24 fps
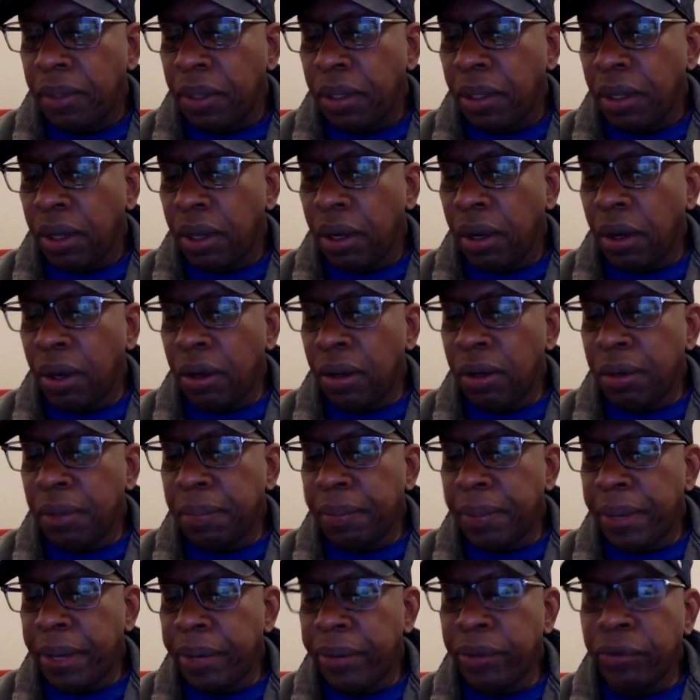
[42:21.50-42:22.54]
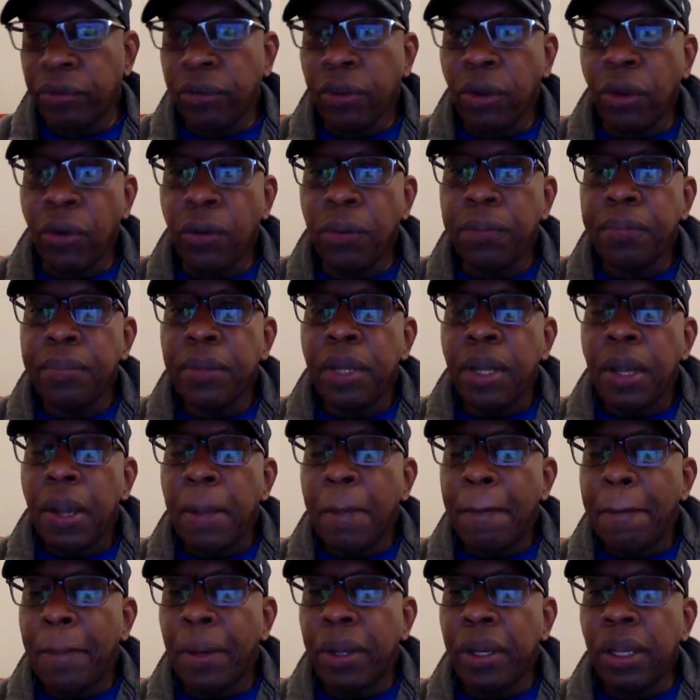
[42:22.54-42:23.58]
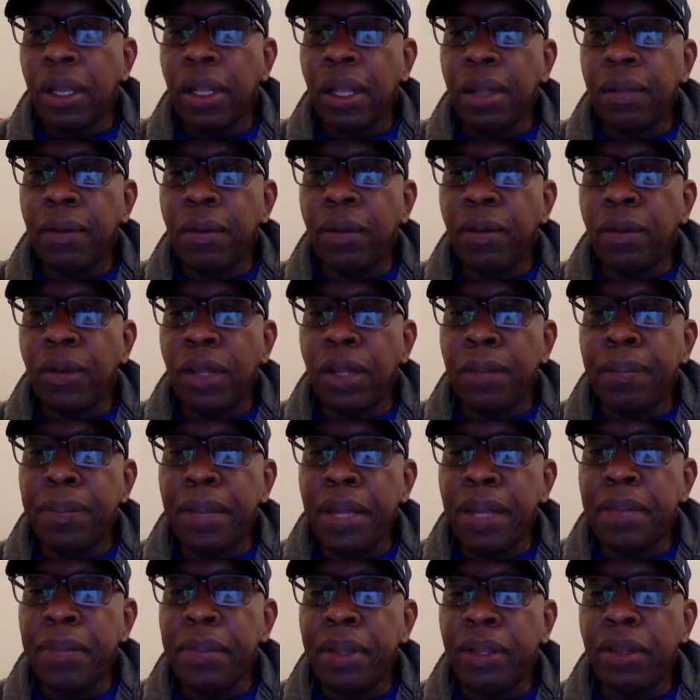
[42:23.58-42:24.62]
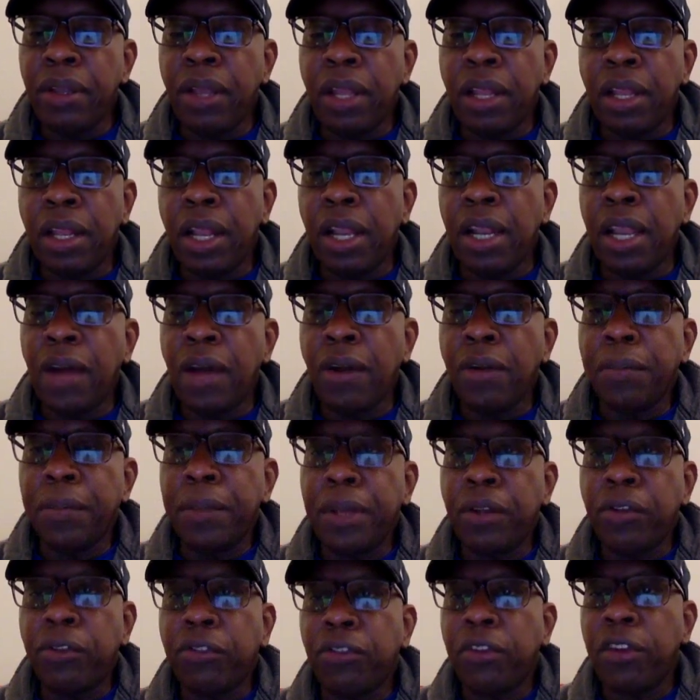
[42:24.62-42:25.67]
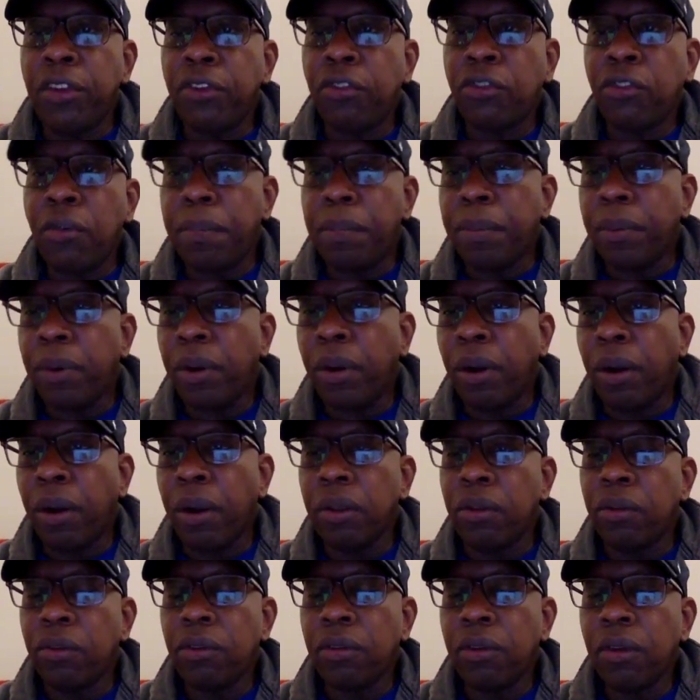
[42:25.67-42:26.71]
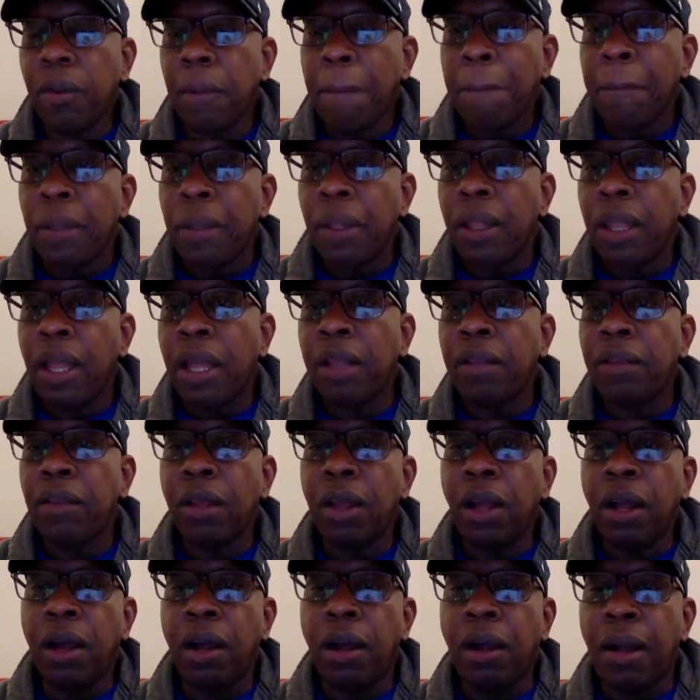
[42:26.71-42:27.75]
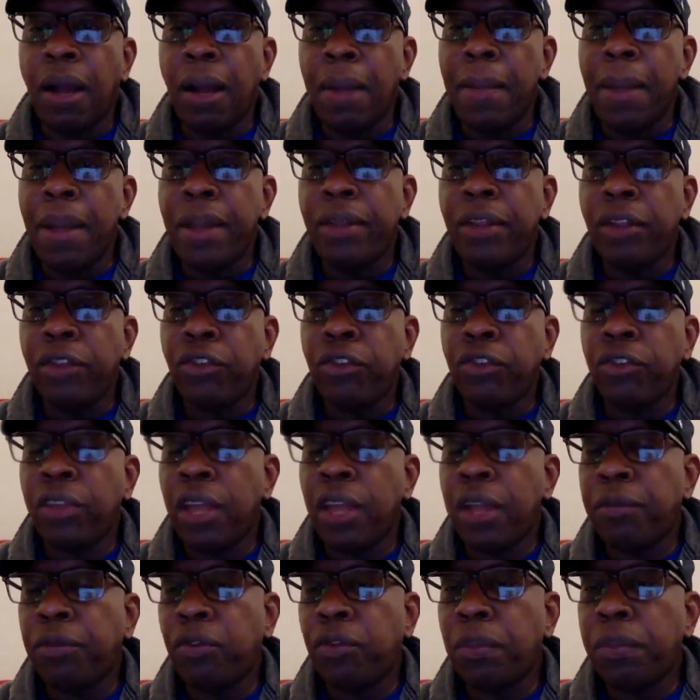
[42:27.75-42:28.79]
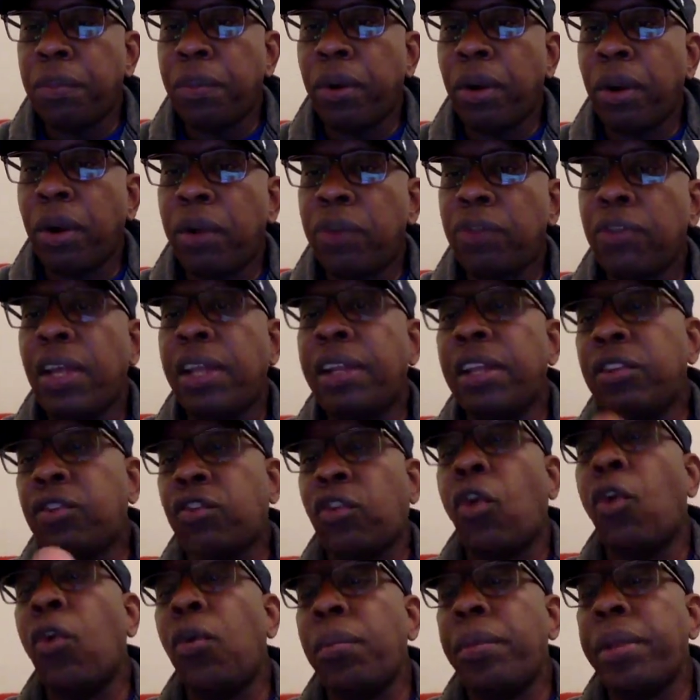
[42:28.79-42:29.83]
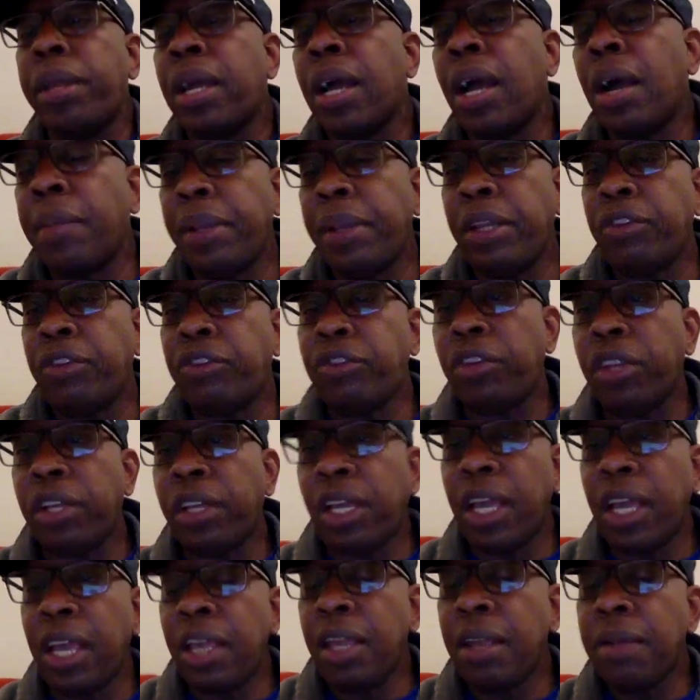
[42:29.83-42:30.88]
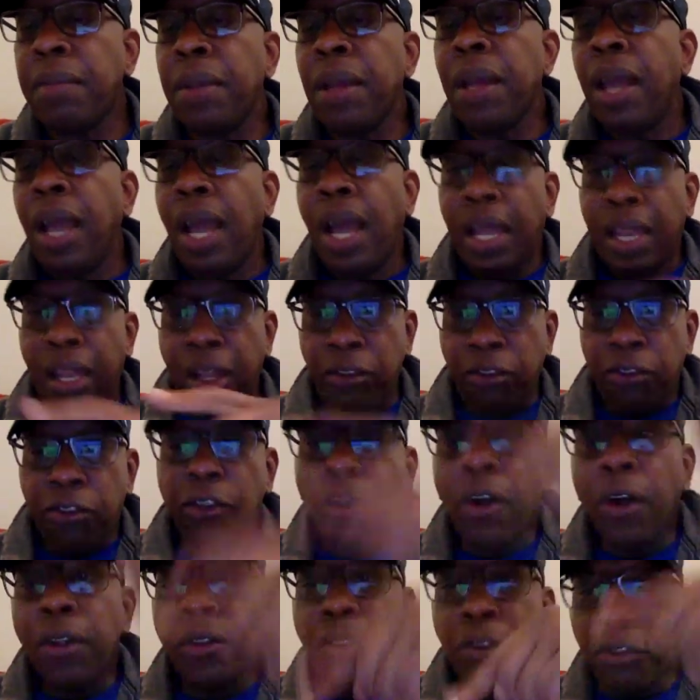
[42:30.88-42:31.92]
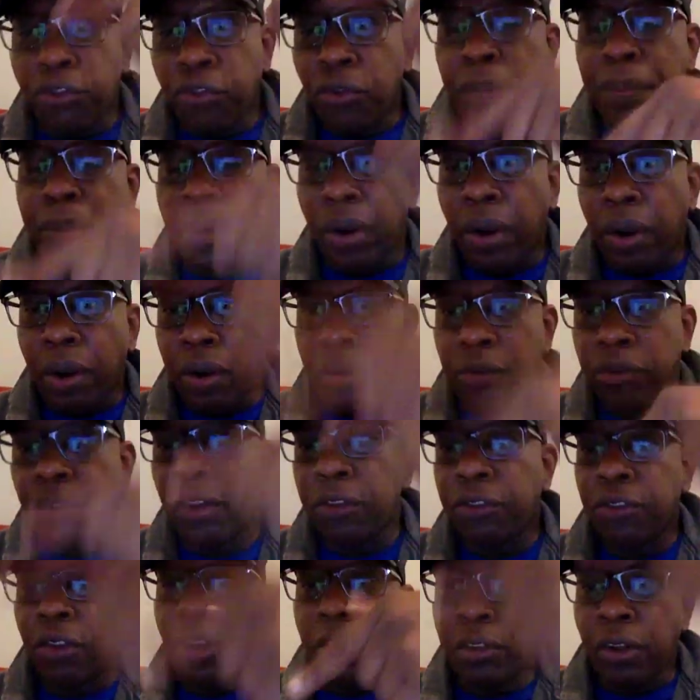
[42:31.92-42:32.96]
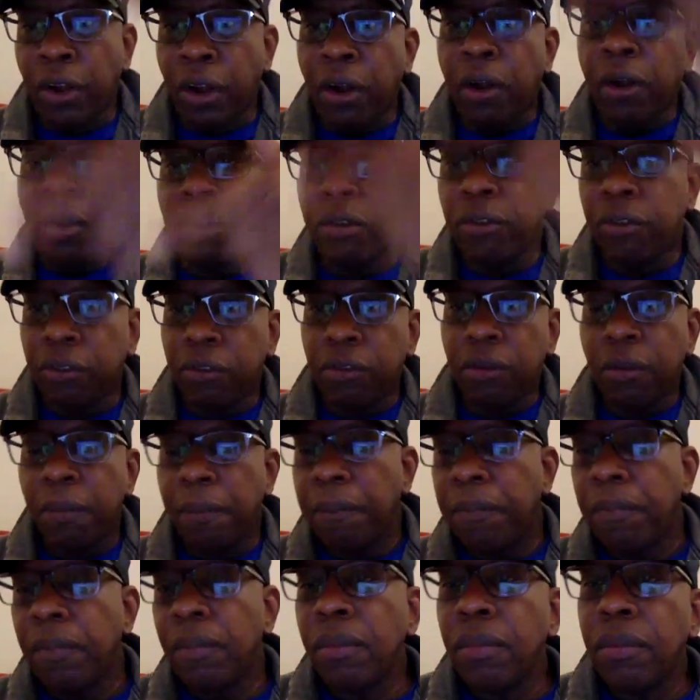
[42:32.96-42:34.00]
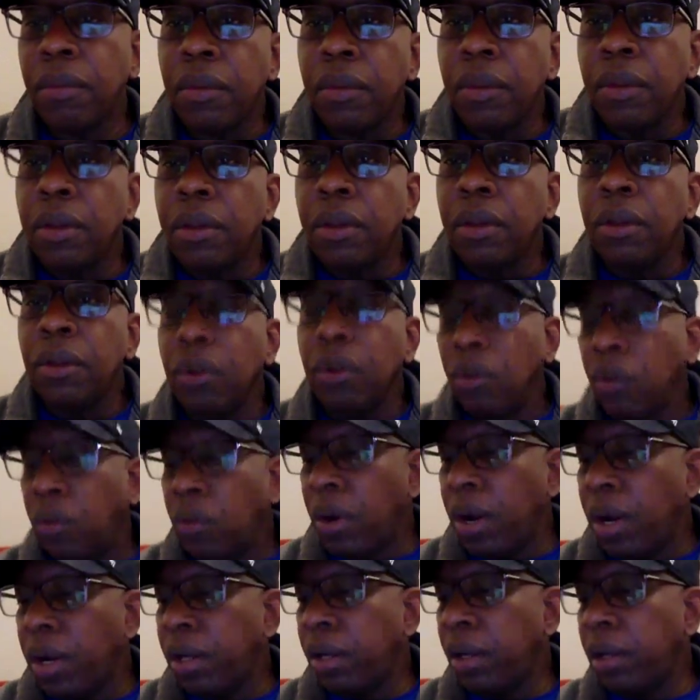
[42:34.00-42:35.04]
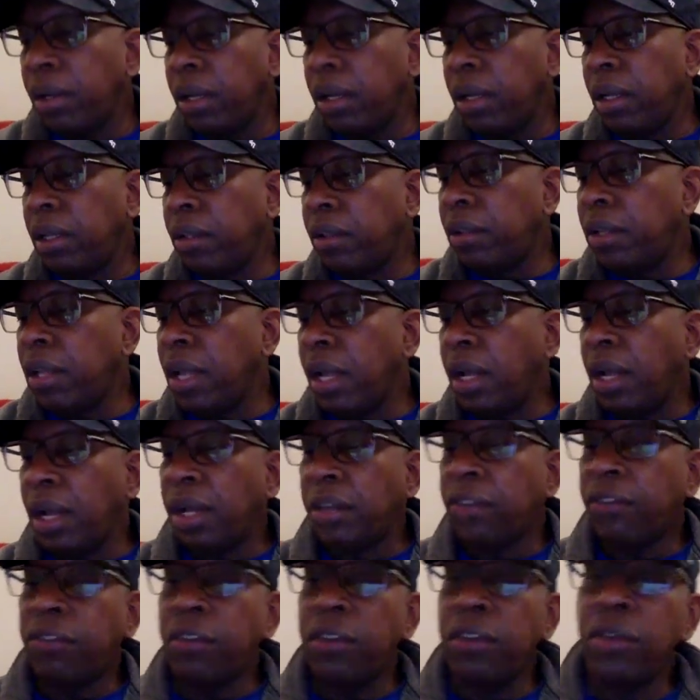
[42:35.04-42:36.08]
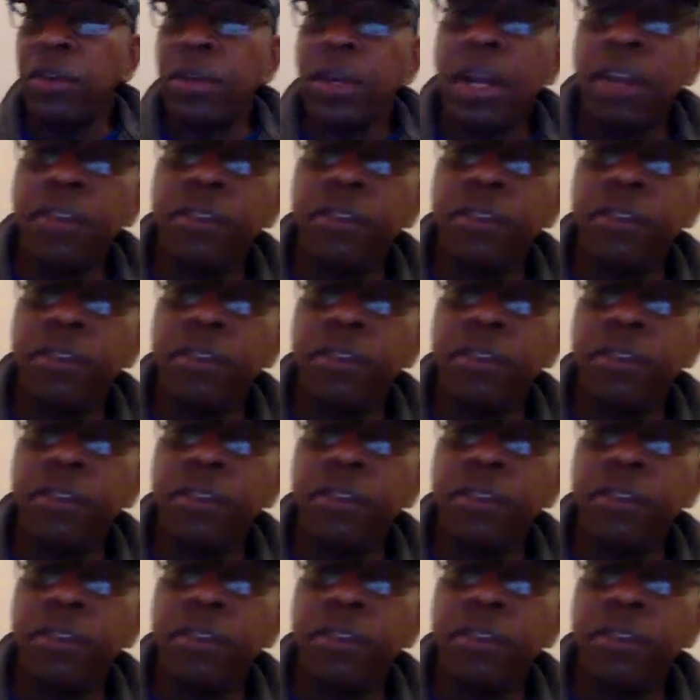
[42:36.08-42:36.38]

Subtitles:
on Periscope, but it allowed me to see super hearts. Like Amanda just gave super hearts, and it told me how many she gave, and I saw the super hearts. I saw the hearts. Why? Yeah, I see you guys are